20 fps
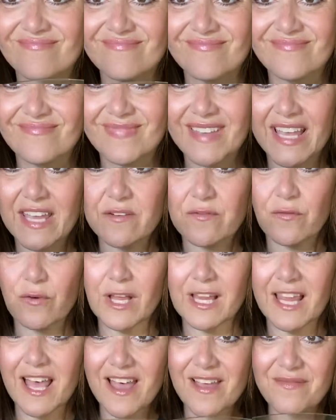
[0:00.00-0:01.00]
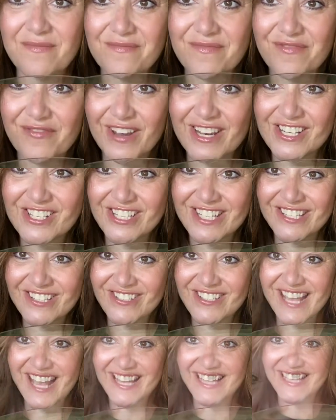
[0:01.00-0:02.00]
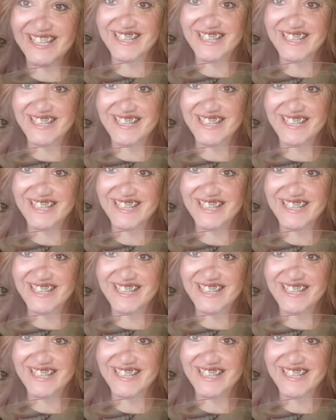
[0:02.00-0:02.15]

And voila, fresh Caesar salad.